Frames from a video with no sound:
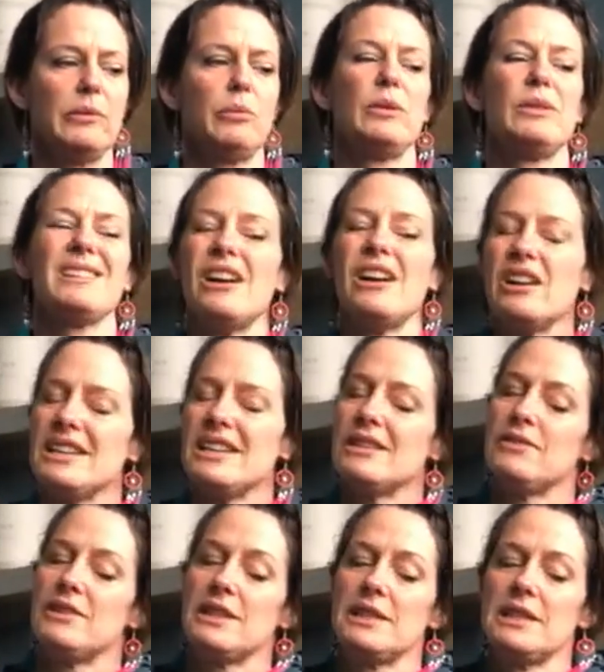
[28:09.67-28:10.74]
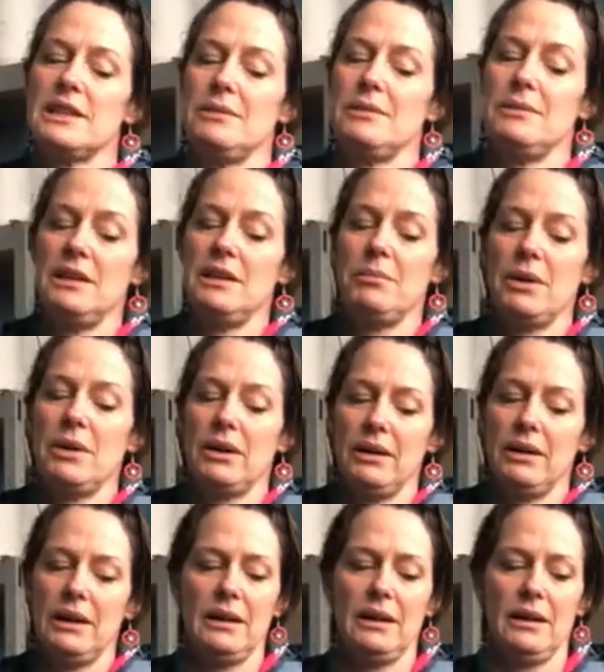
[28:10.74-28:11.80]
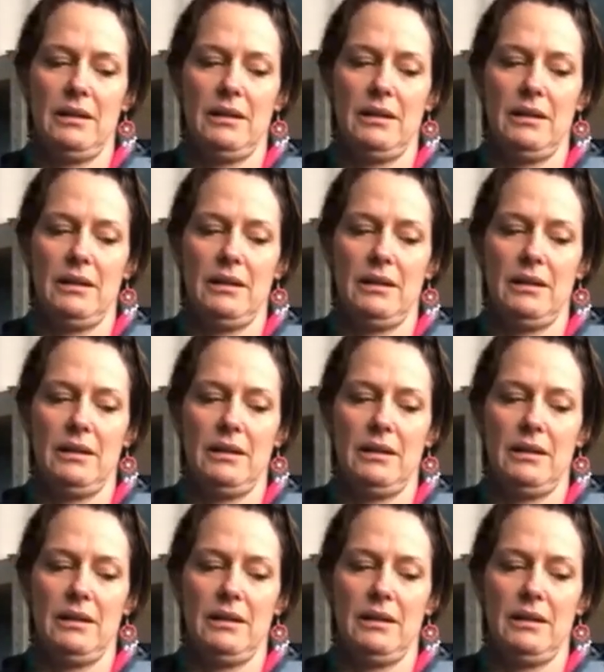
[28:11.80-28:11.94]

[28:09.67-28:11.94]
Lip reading: was kind of determined by